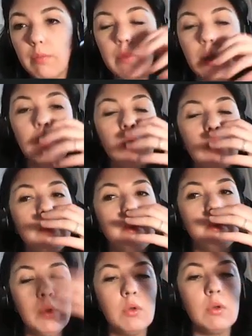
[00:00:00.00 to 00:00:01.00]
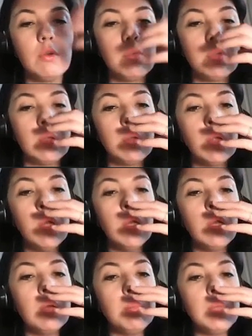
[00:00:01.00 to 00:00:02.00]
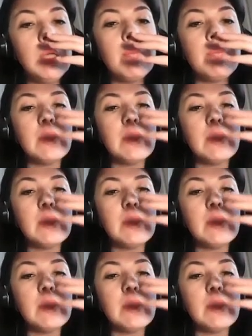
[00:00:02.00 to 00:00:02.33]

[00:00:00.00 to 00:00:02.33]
I hope you understand me.